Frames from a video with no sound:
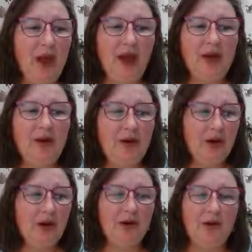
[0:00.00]
you how you
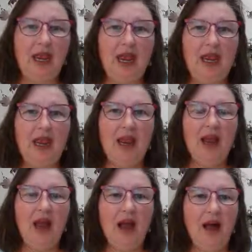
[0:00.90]
can create
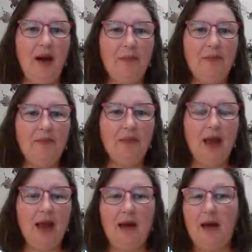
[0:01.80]
um,
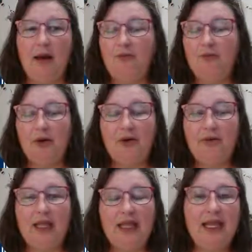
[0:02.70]
a Florida
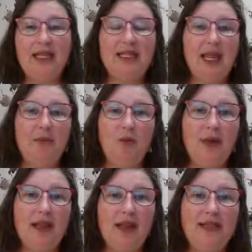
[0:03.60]
friendly landscape,
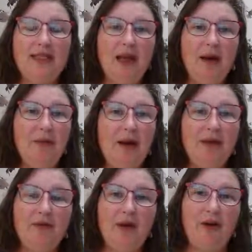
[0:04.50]
one that's
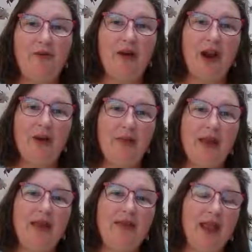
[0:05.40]
better for our
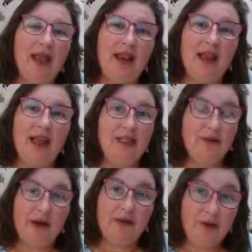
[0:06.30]
environment, that
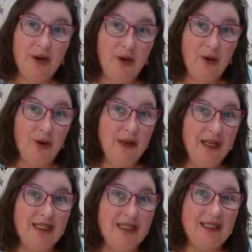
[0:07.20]
is better for you
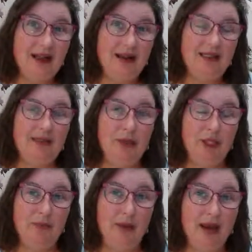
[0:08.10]
because it's not as
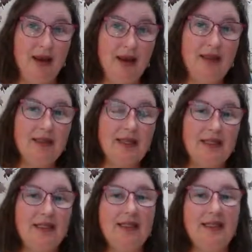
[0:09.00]
much maintenance,
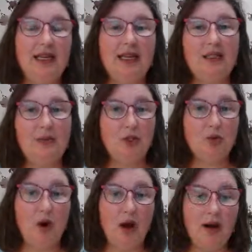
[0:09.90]
it doesn't take as
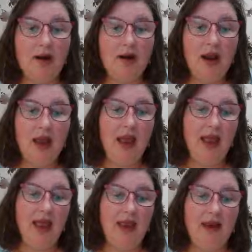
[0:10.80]
much water
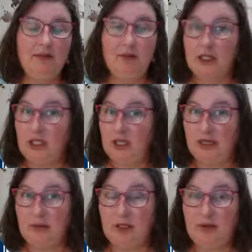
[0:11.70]
and much
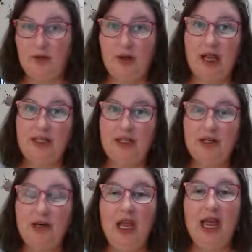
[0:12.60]

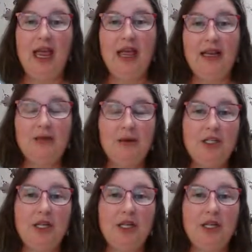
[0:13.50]
fertilizer and as